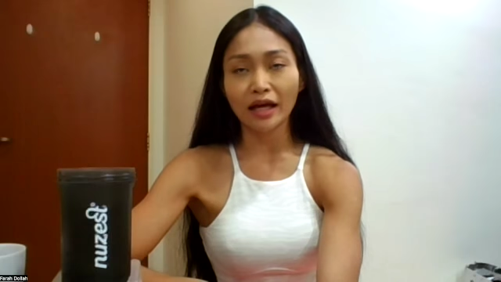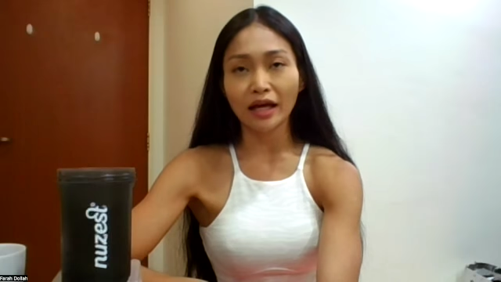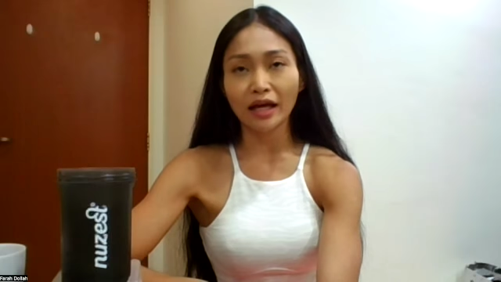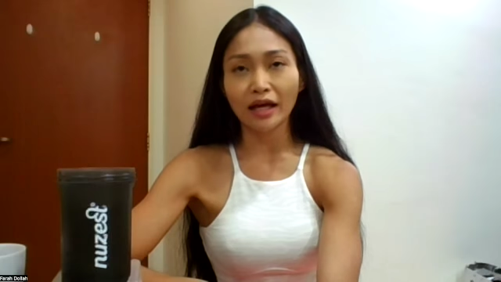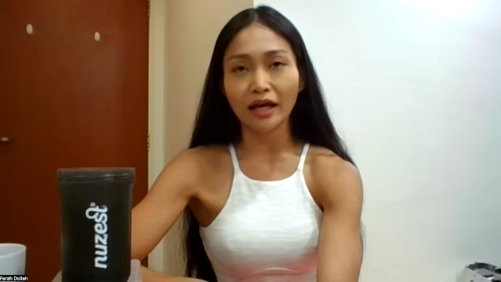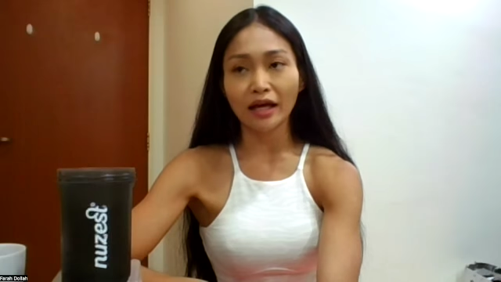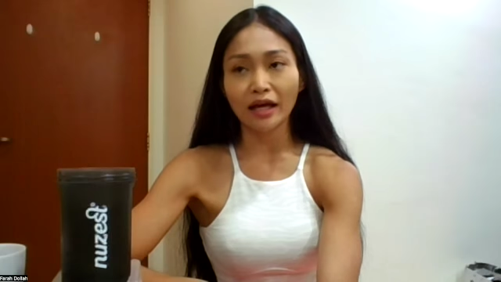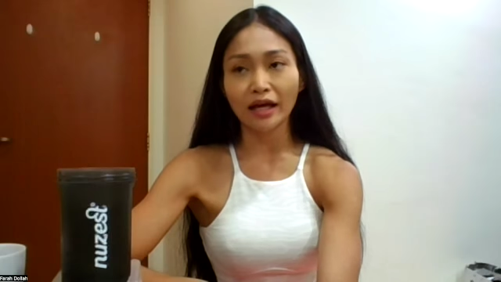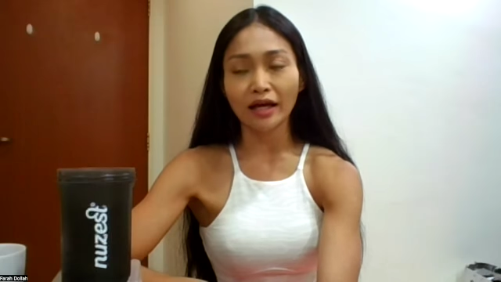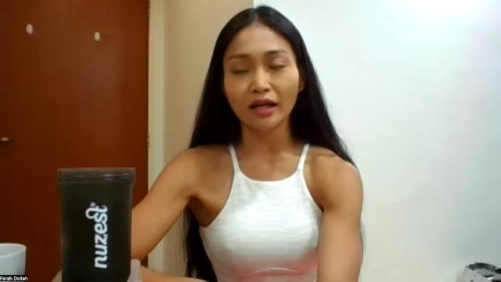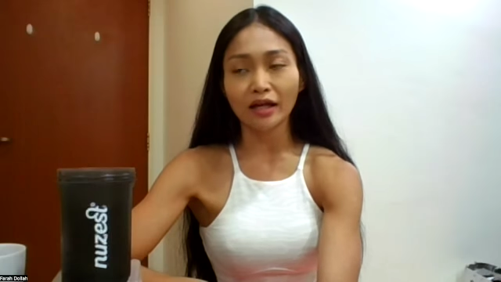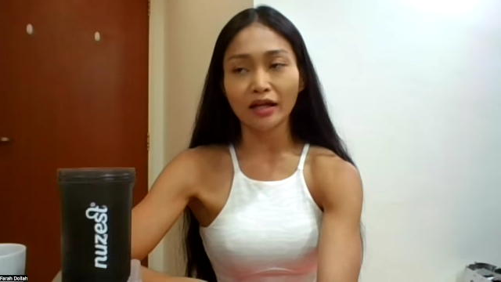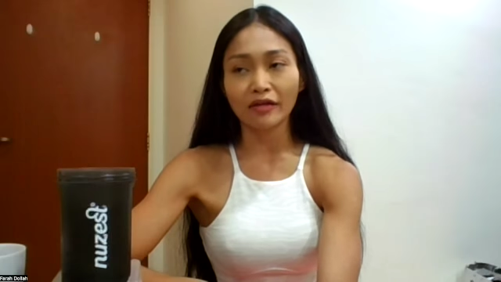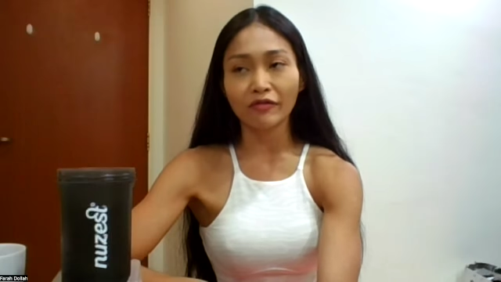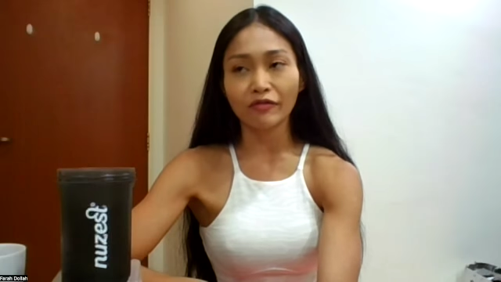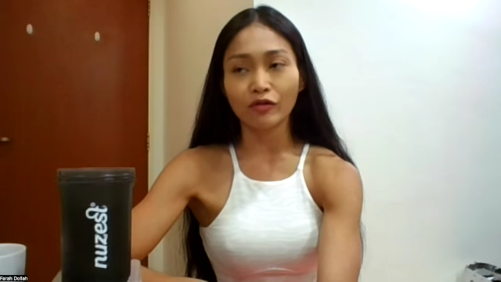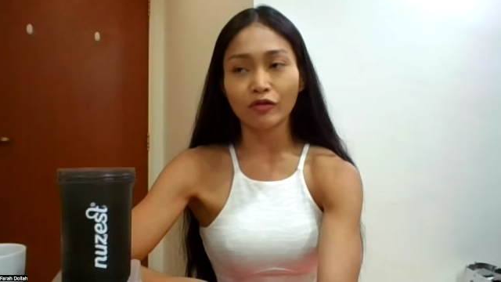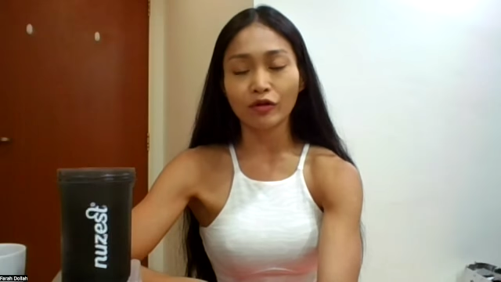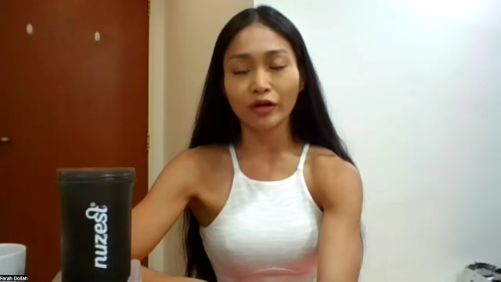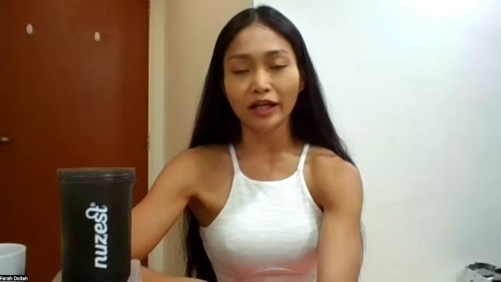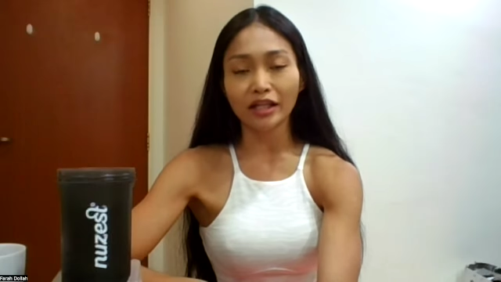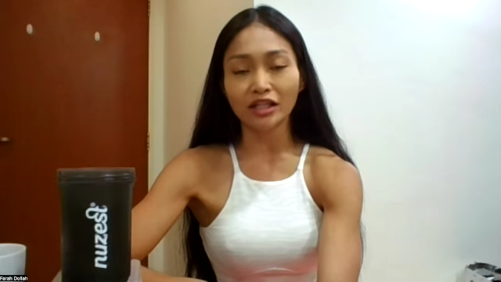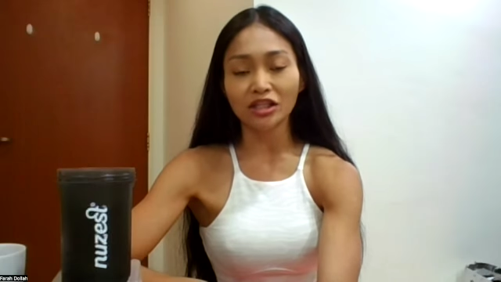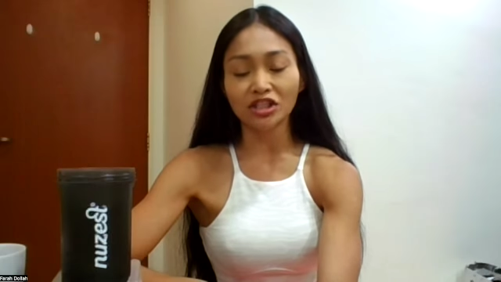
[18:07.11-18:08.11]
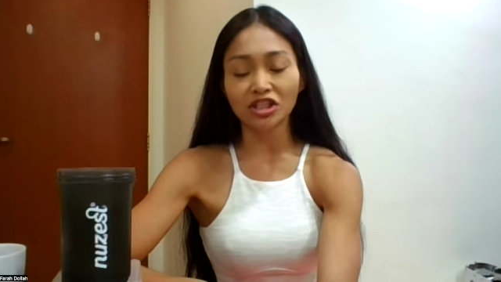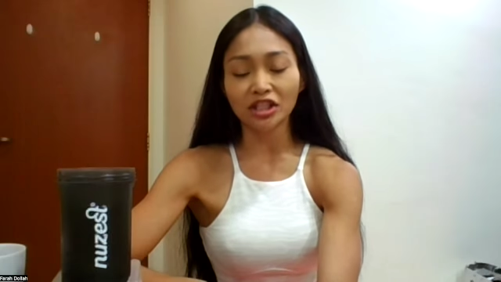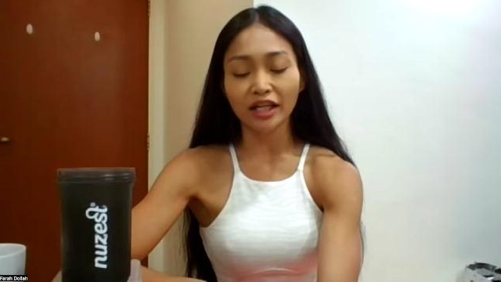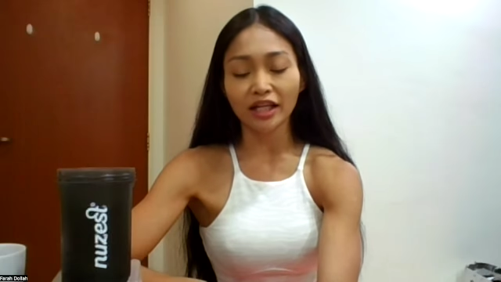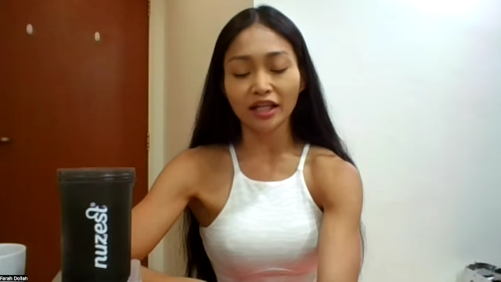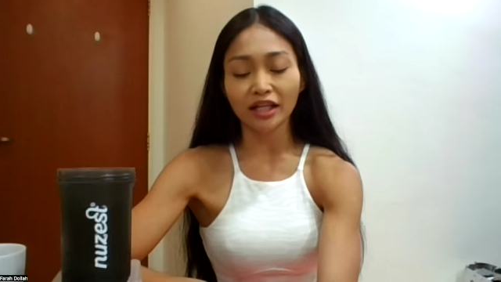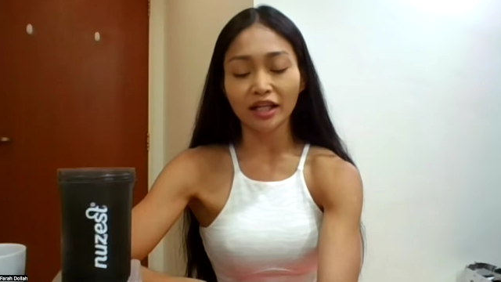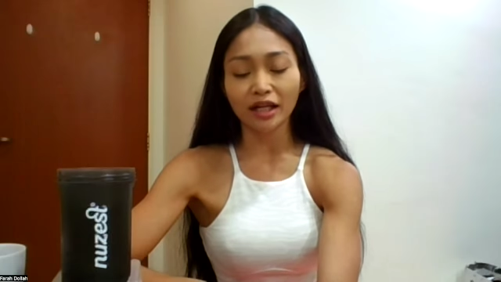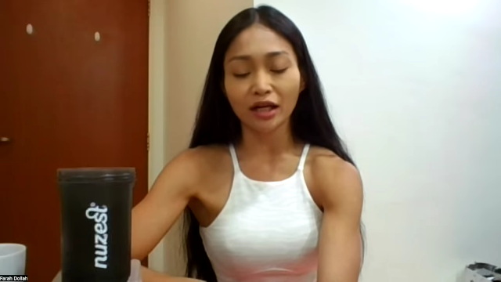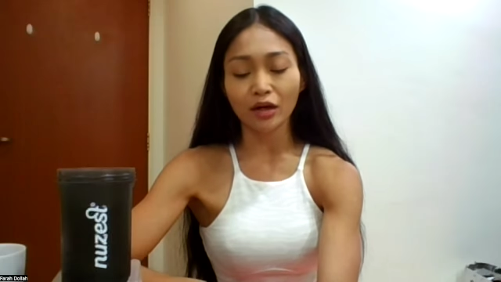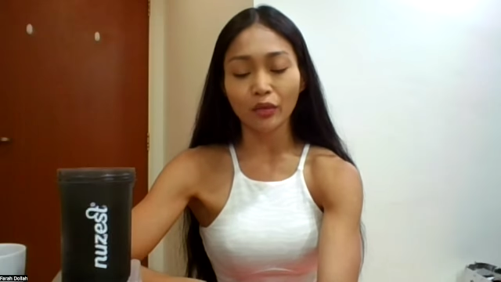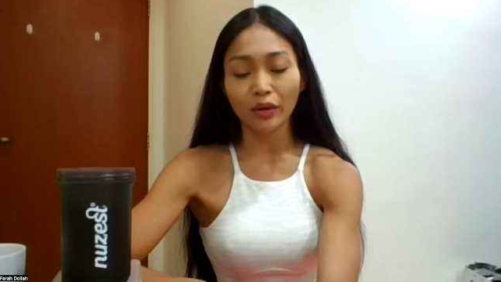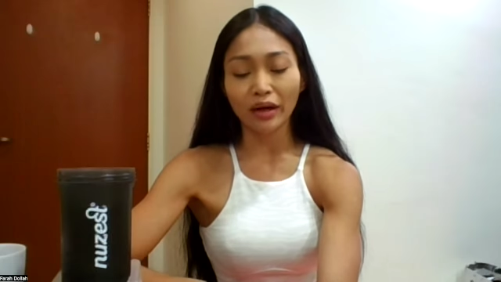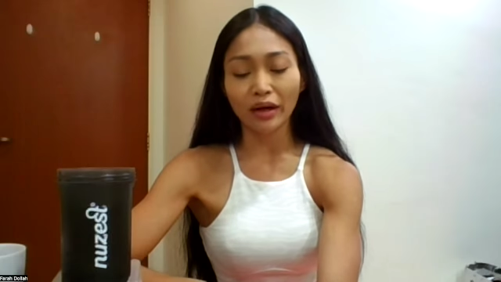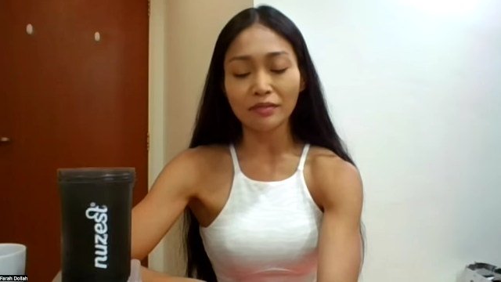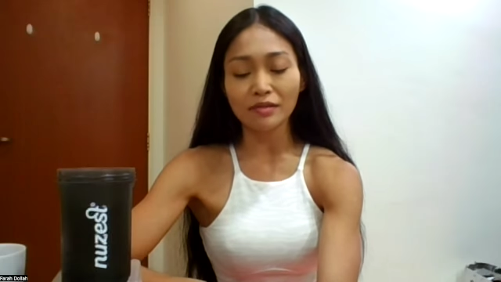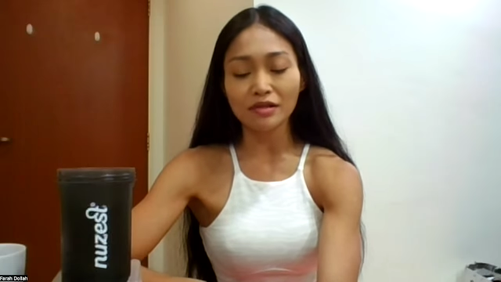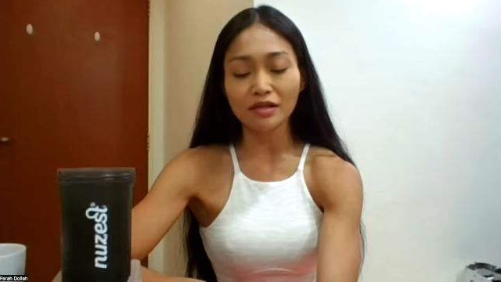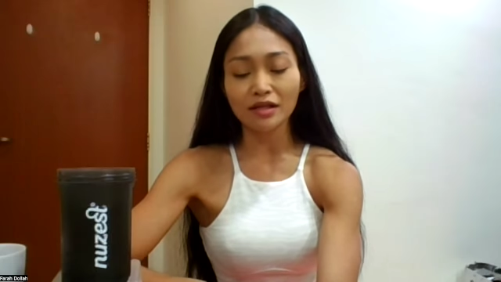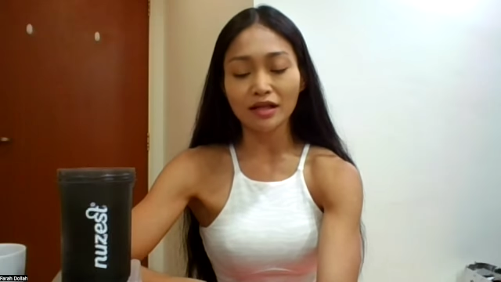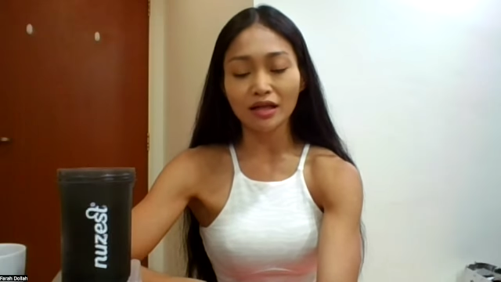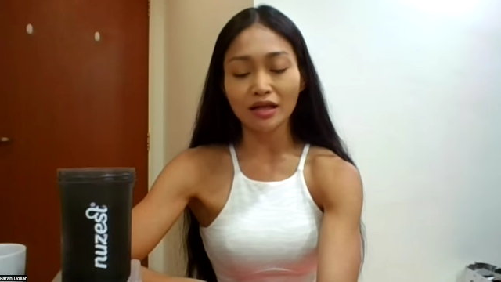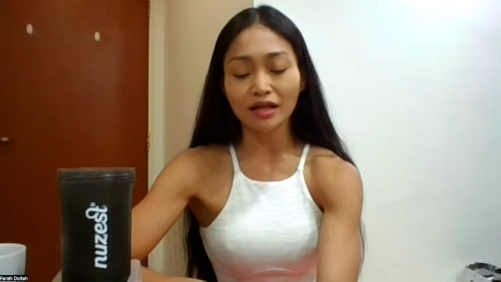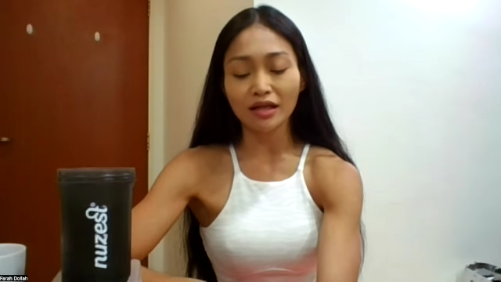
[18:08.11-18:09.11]
and if you can check their
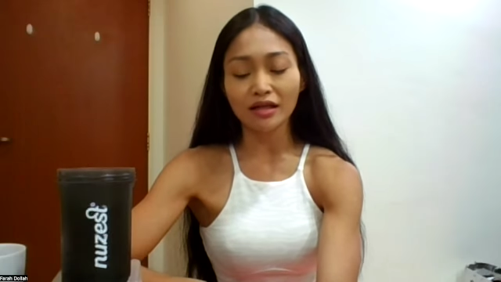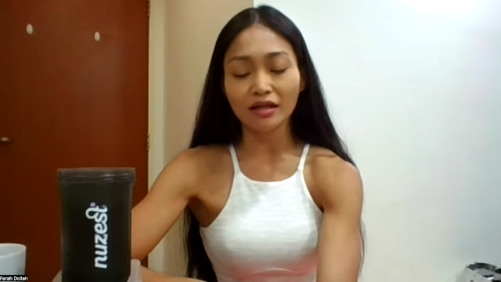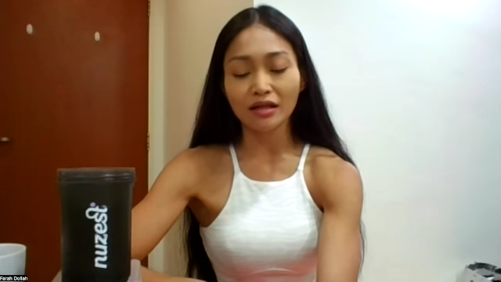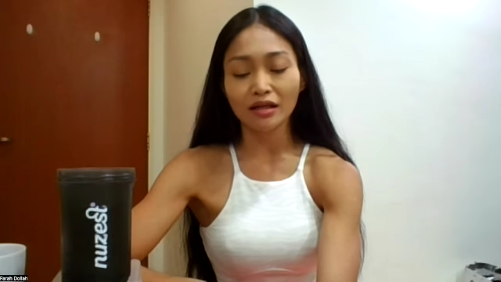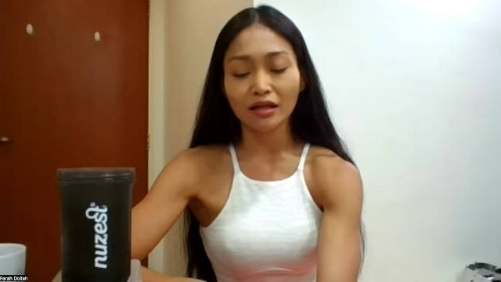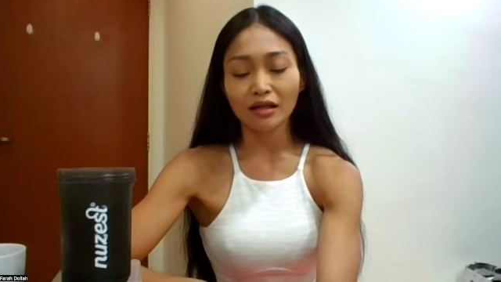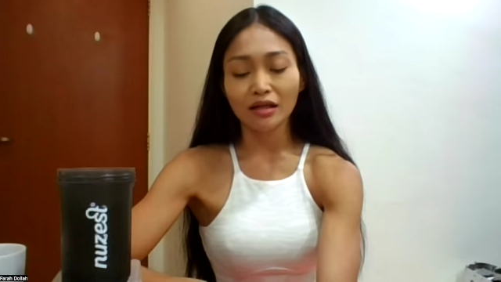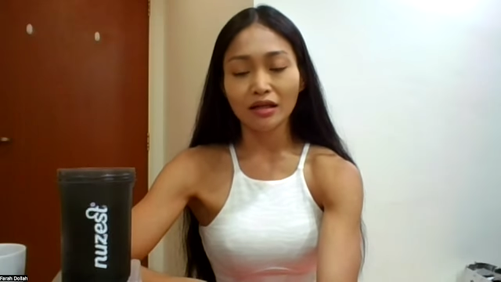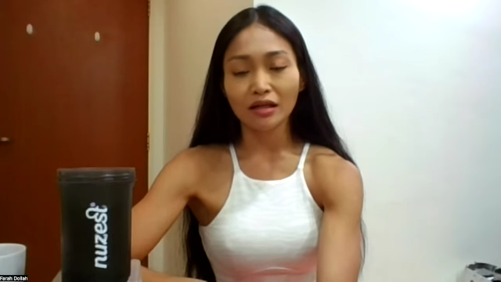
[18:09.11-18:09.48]
website,